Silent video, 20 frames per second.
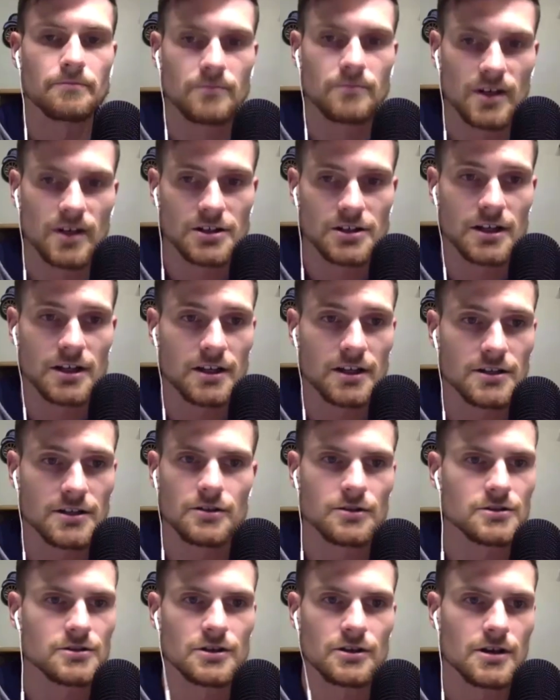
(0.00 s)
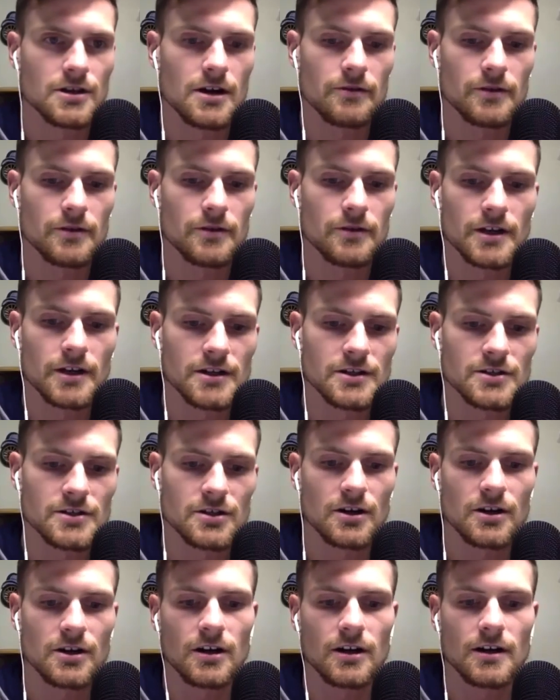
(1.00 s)
gotcha. And so there's no, not really a
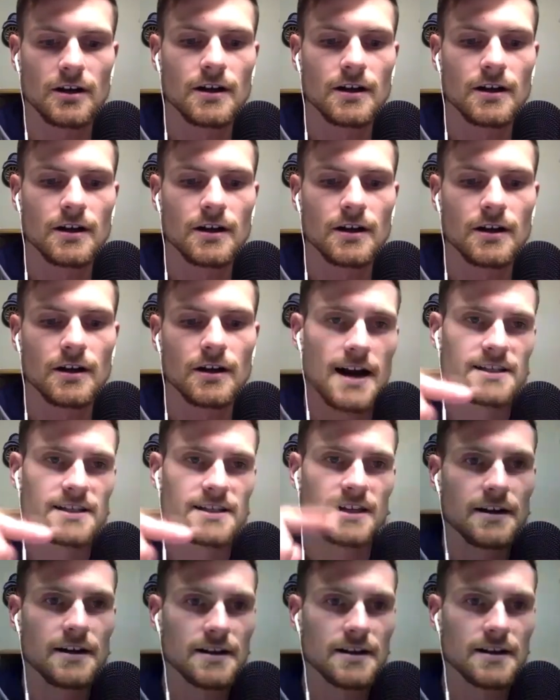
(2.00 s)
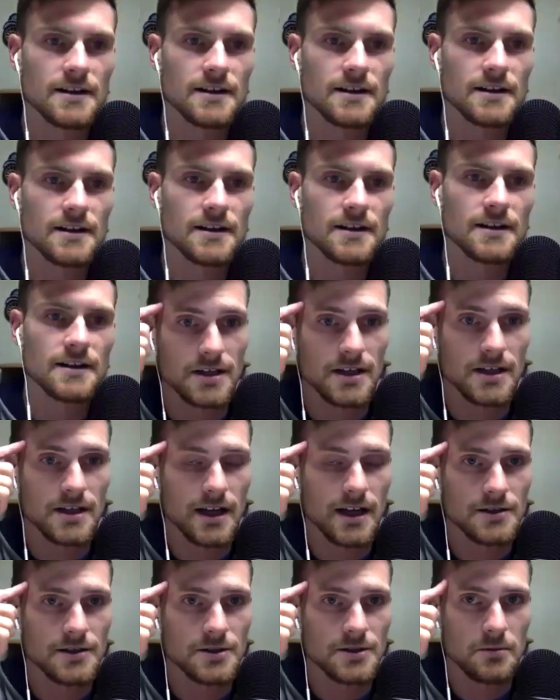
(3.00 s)
concern on how does it get into the system? Is it,
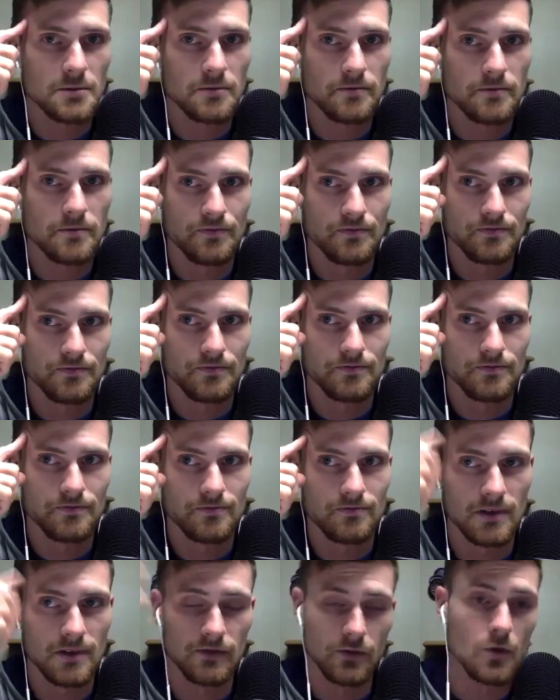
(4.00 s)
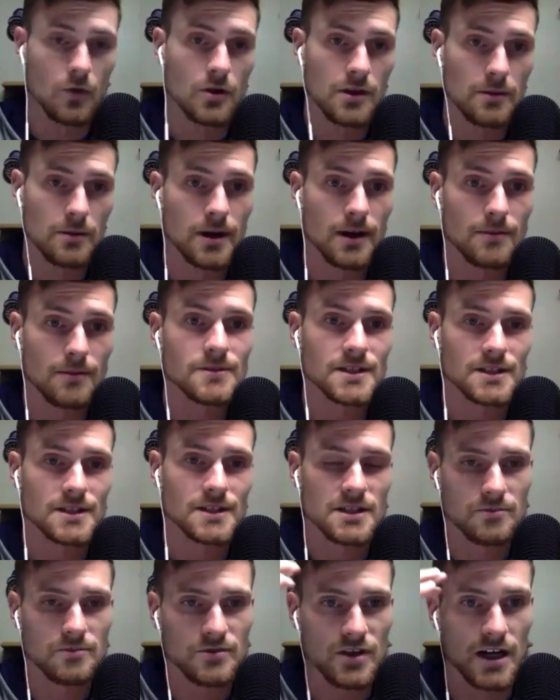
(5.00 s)
I assume, before the pump
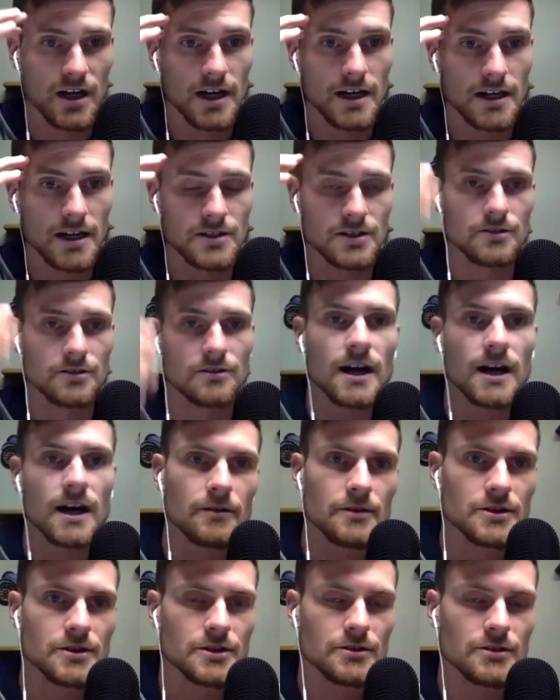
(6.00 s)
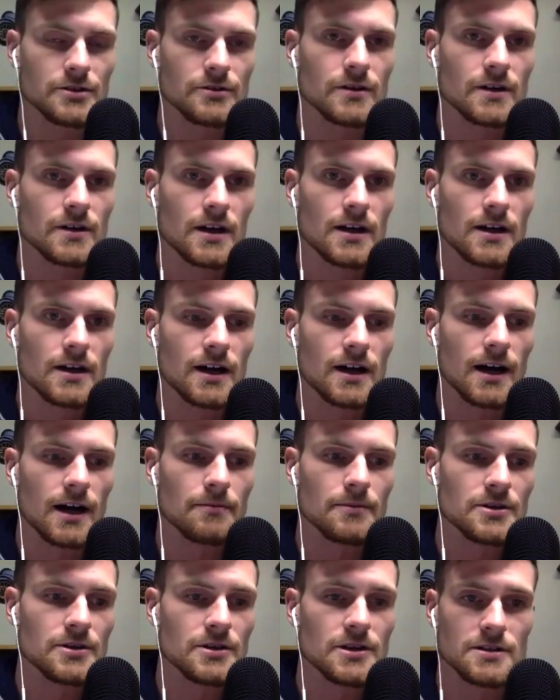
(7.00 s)
systems, right? So how would you,
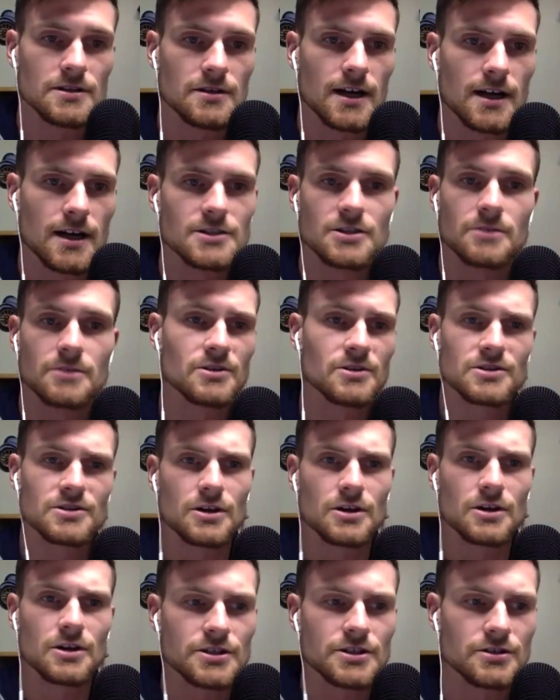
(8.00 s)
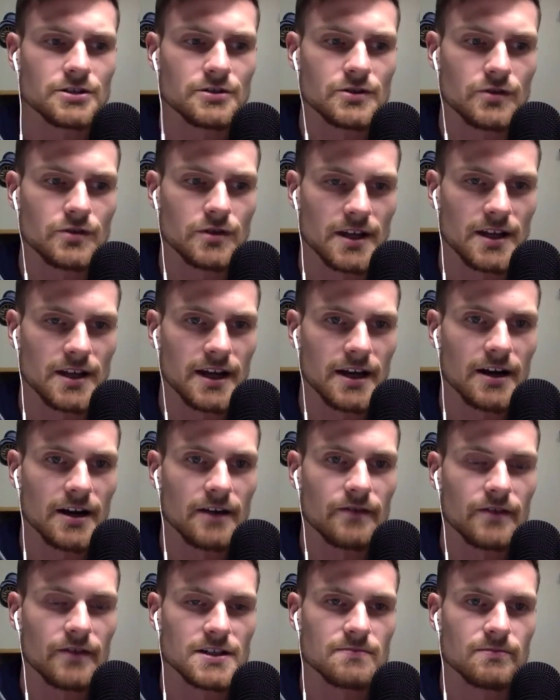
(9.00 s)
um, do, I assume there's no issues really there
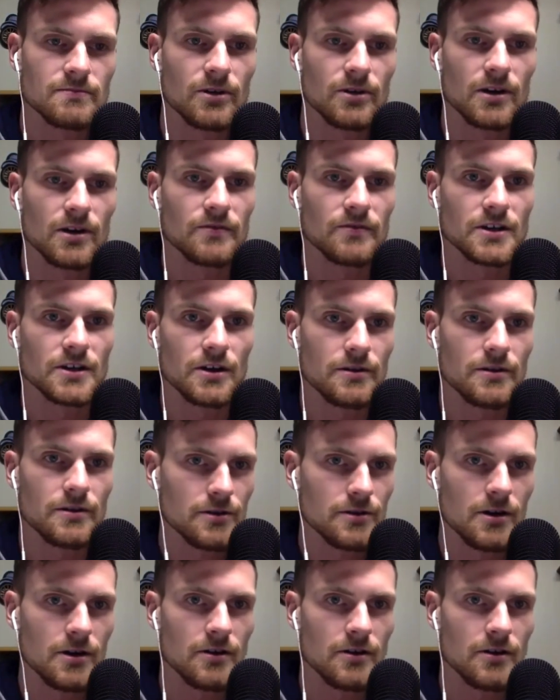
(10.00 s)
if it's small enough to go through all